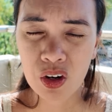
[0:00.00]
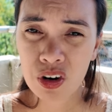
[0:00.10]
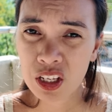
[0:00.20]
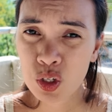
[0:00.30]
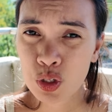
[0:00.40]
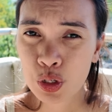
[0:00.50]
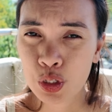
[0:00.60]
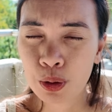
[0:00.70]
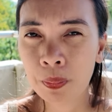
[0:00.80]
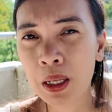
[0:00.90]
register
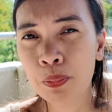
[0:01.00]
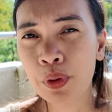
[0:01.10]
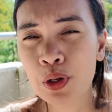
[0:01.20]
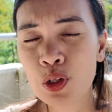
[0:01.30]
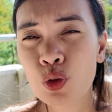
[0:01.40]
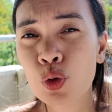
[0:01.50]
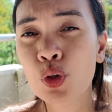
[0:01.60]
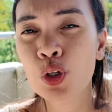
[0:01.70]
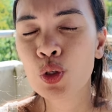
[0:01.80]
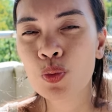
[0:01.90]
your papers
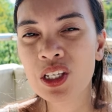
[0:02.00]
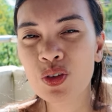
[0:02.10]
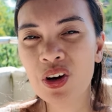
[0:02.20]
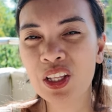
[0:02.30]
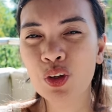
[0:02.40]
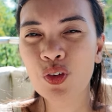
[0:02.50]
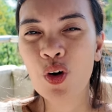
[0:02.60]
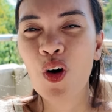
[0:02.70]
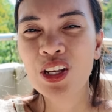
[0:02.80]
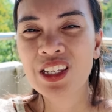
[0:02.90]
through Swiss Red
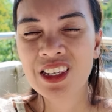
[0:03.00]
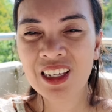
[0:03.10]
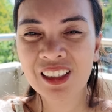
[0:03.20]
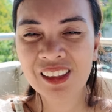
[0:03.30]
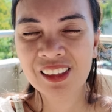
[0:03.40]
Cross.